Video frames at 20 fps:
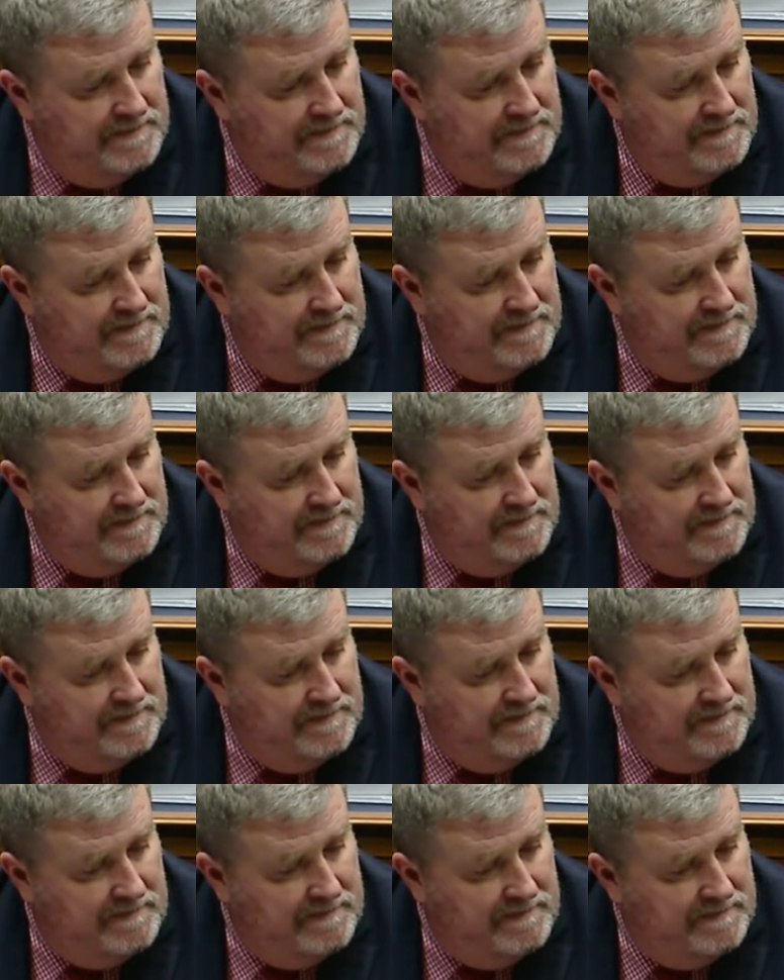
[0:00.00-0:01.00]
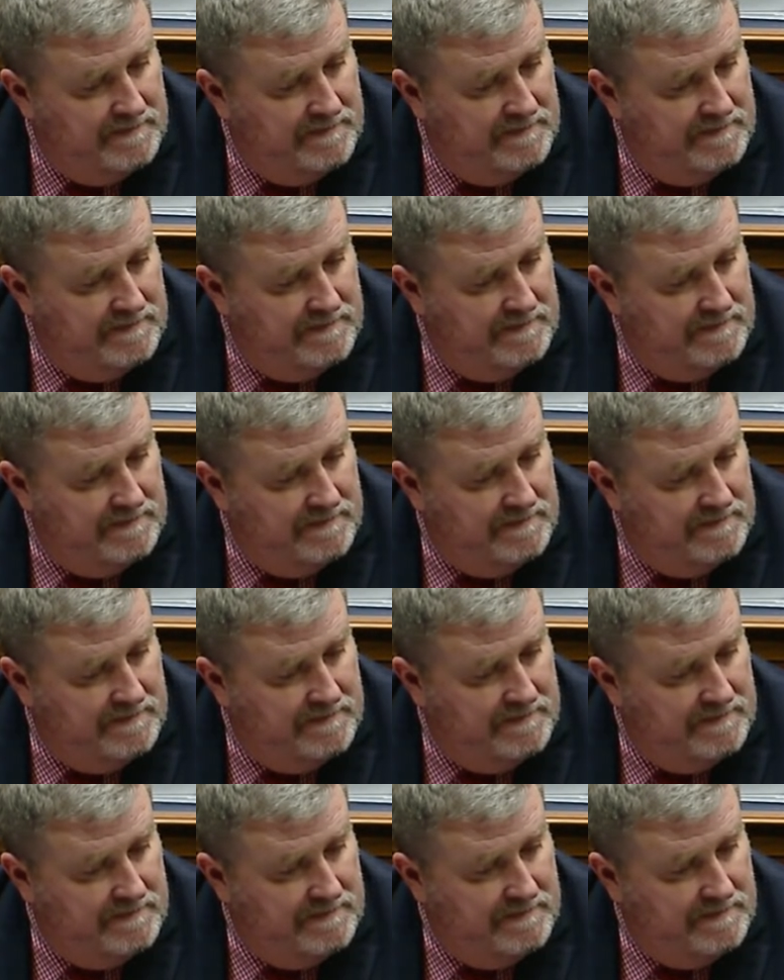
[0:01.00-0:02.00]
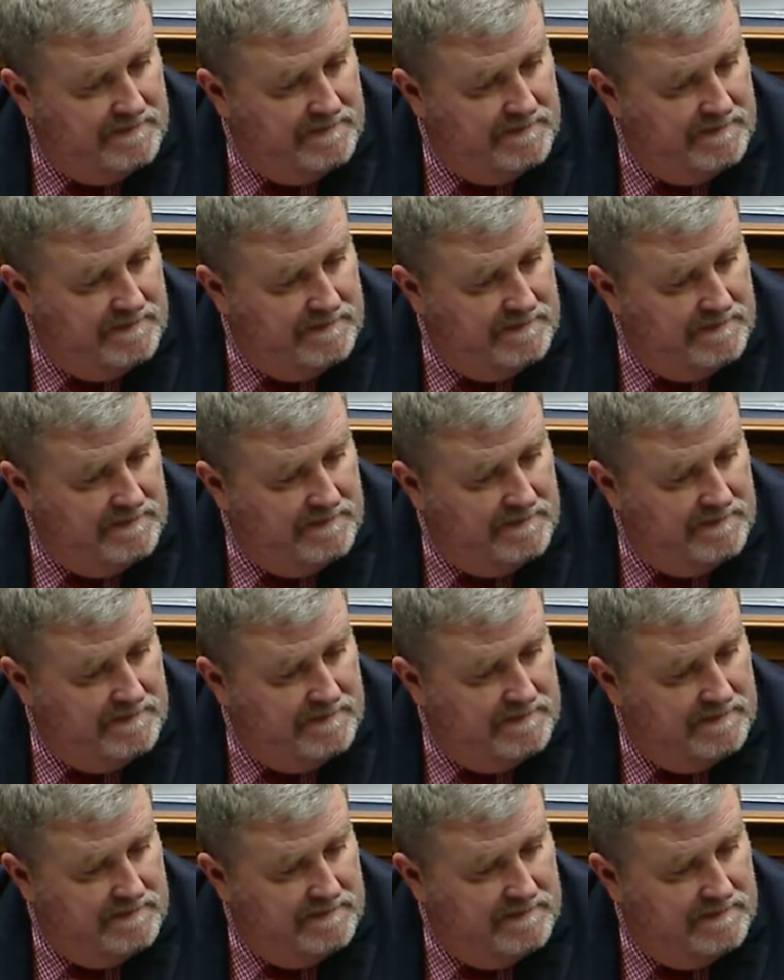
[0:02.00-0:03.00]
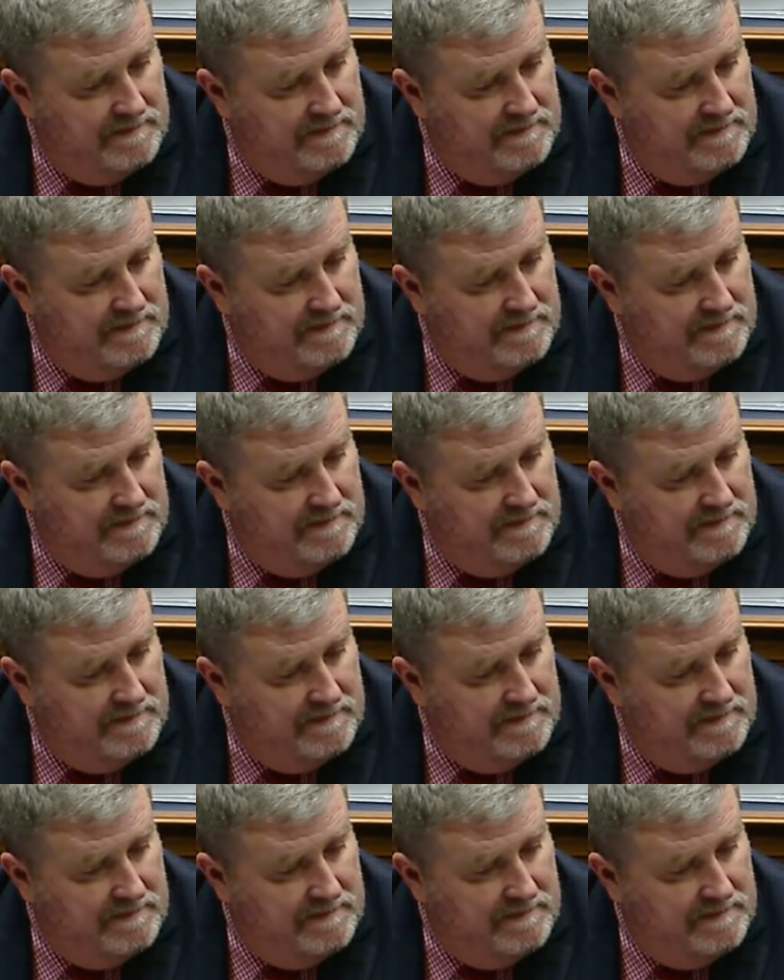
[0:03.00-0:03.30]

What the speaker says: (not speaking)